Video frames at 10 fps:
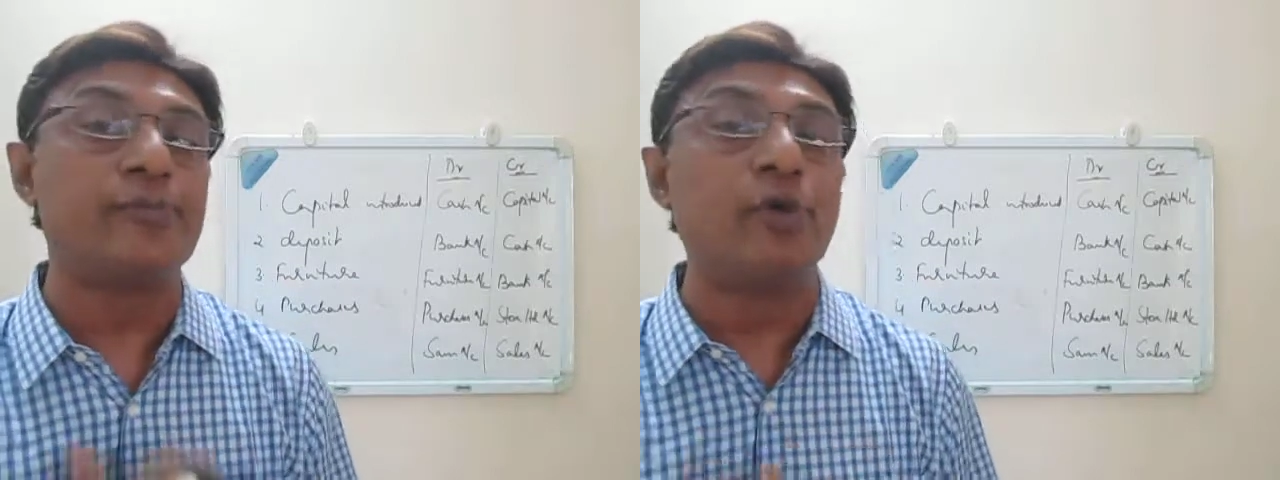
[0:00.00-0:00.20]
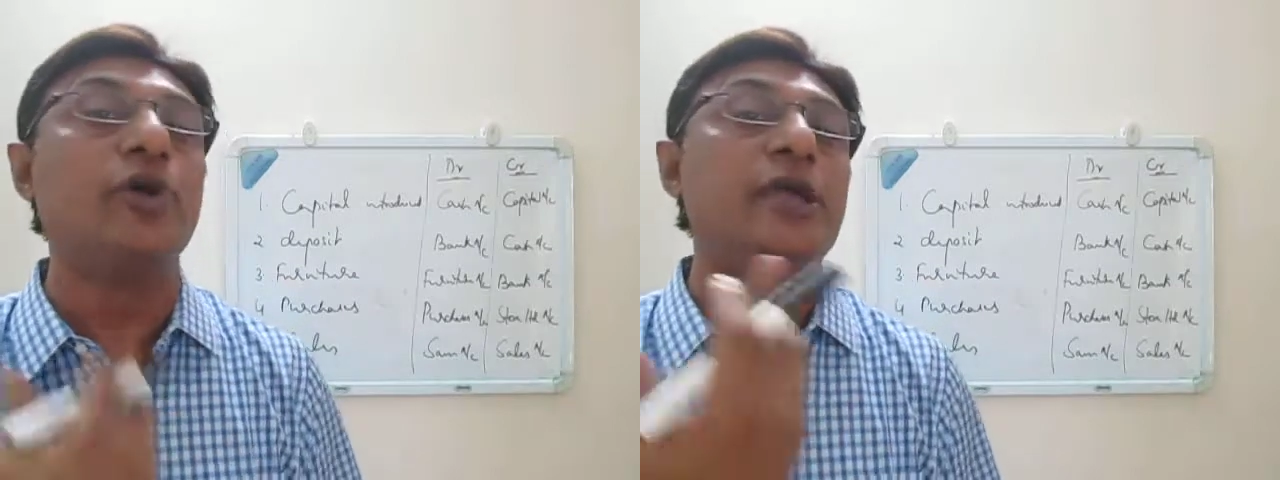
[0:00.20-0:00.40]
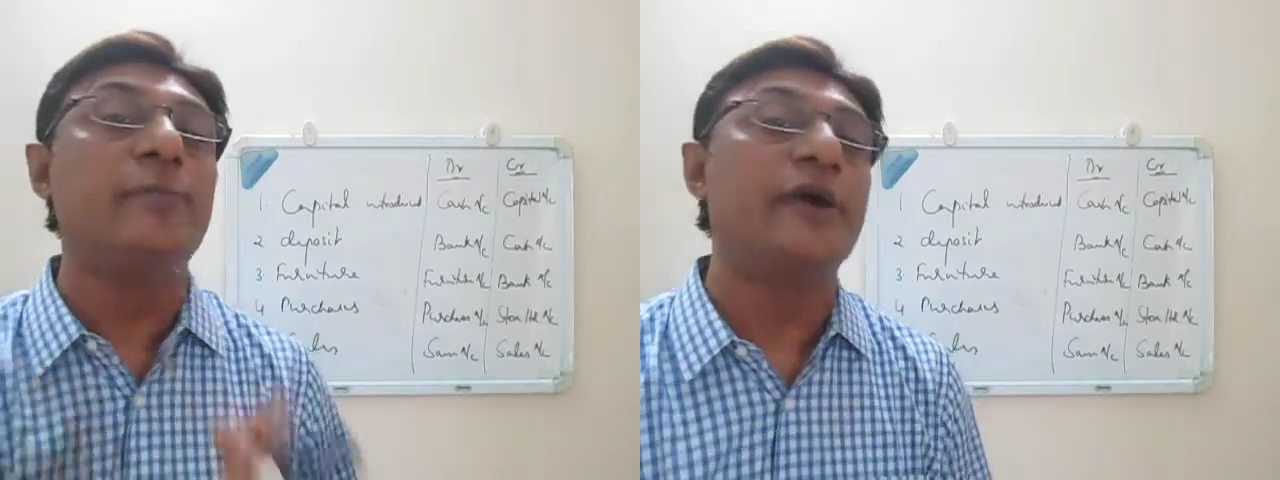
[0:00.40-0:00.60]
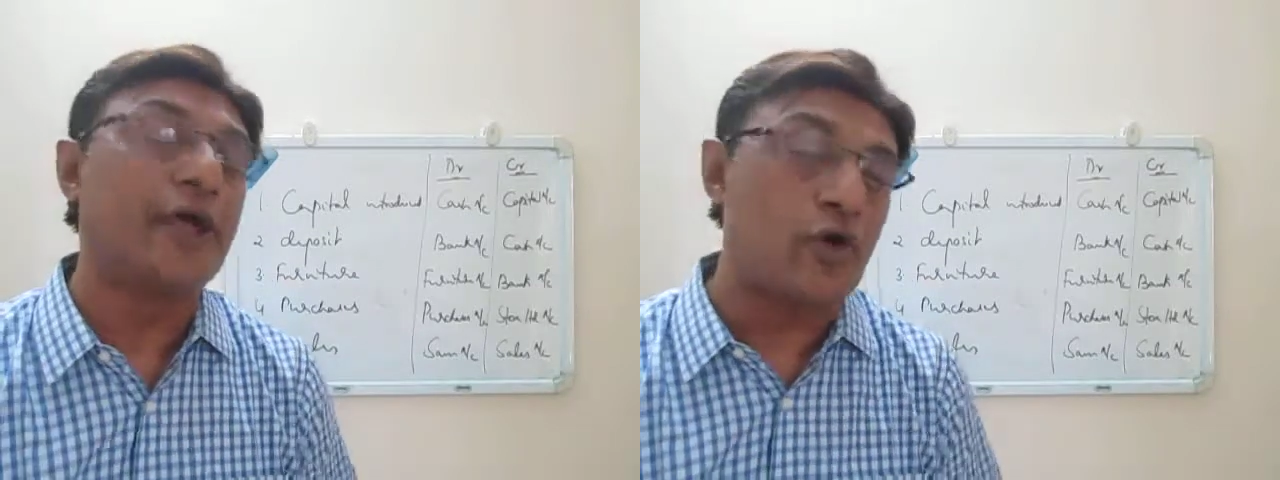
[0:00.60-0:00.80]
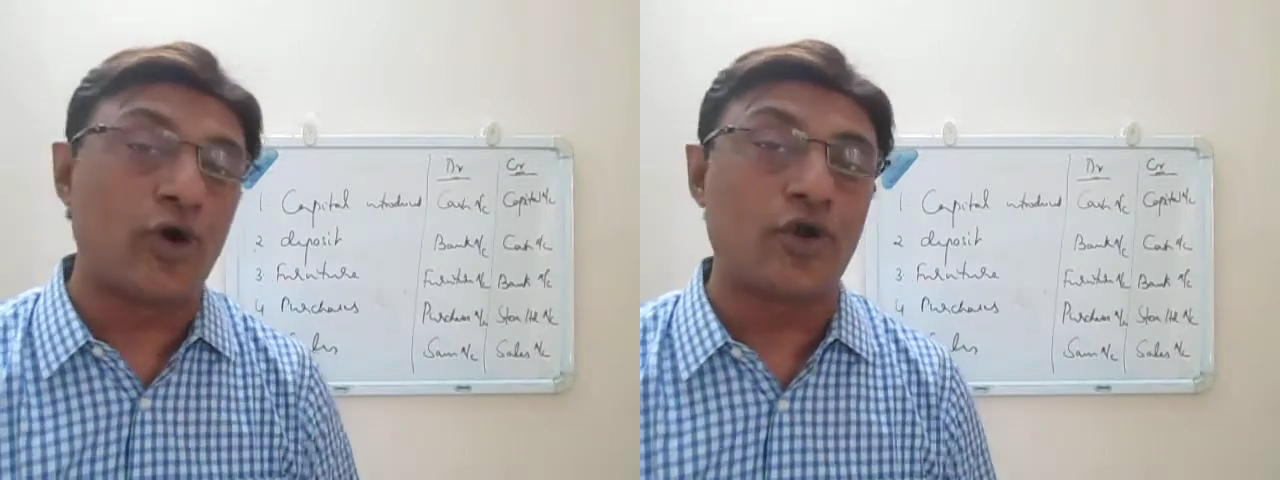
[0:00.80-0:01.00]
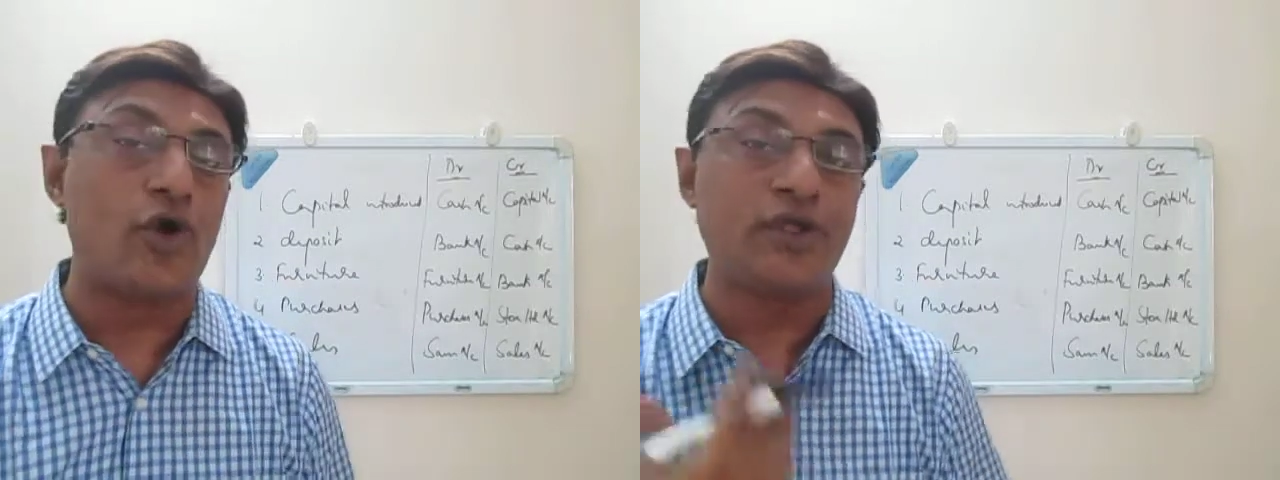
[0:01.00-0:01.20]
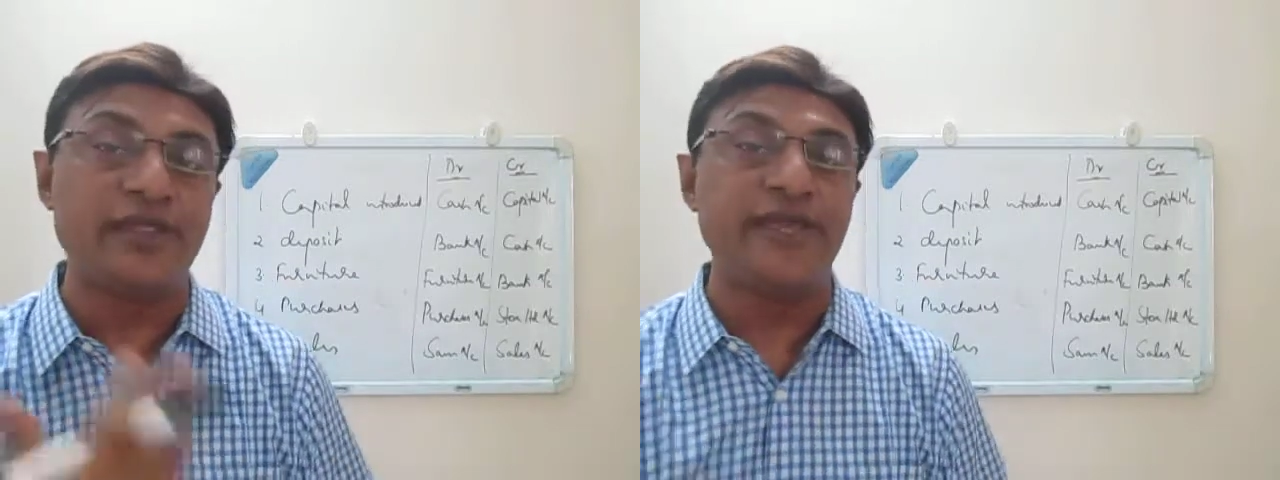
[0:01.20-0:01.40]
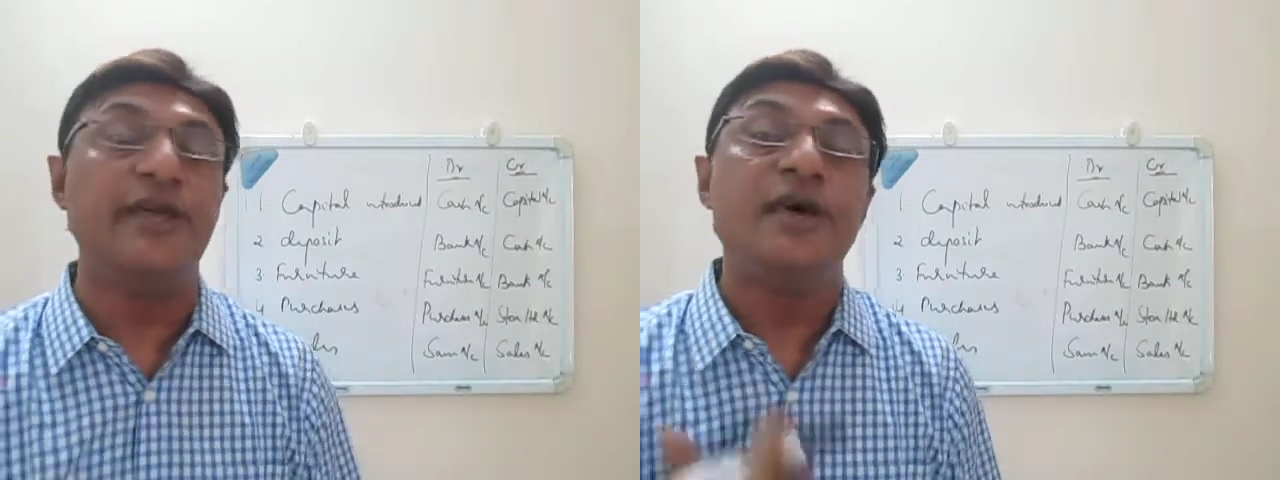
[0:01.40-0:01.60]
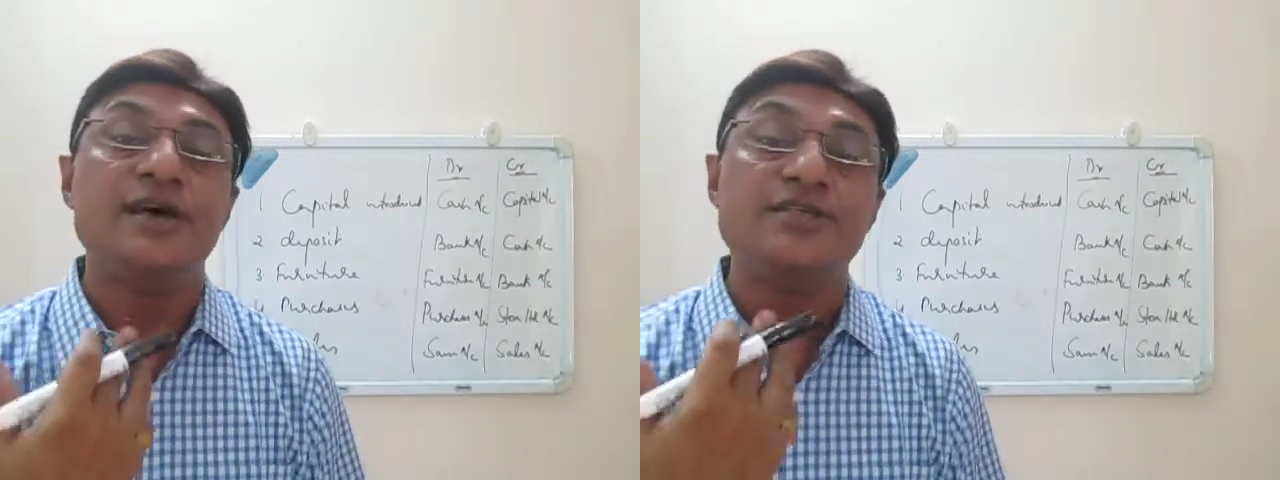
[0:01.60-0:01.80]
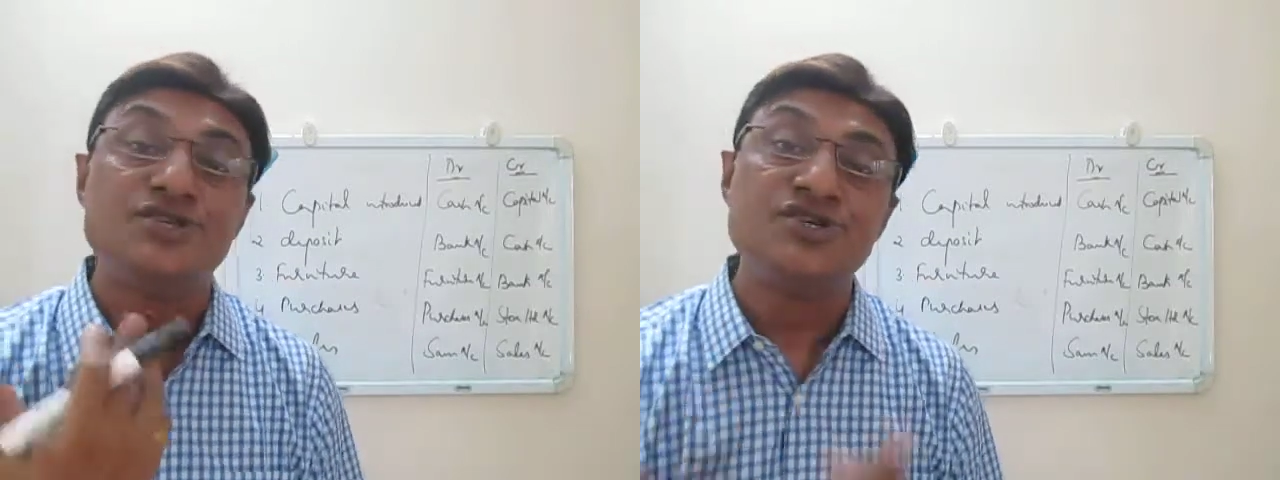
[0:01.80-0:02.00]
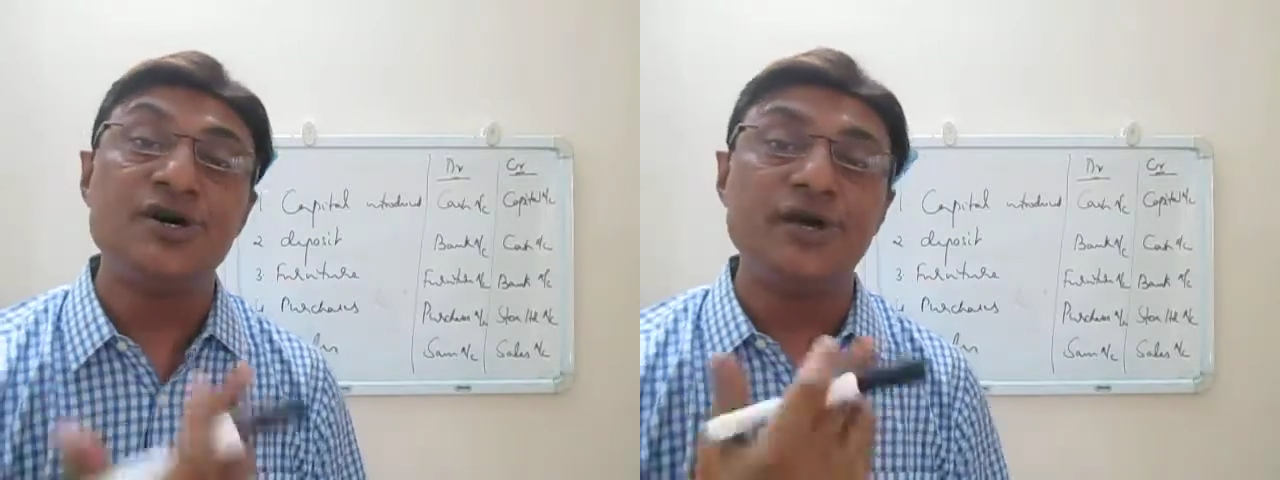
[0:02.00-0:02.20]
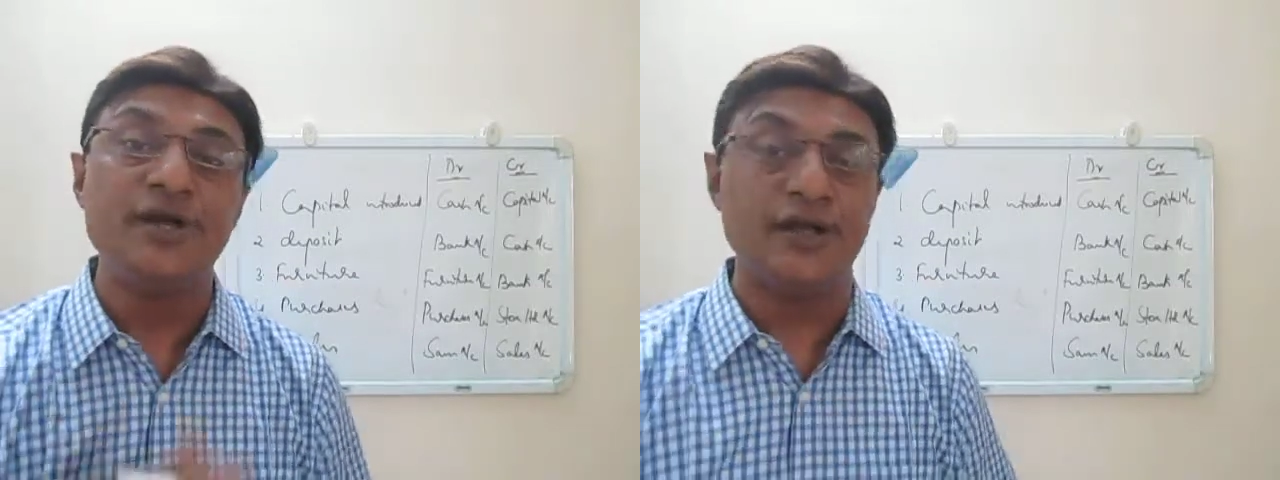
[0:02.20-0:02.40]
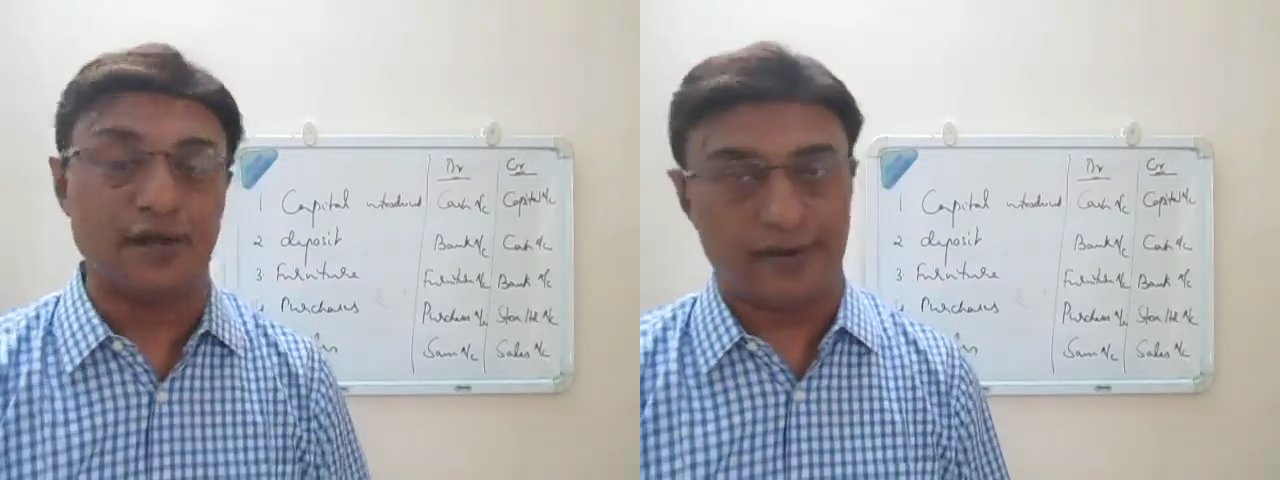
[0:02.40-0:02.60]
bookkeeping record called the journal.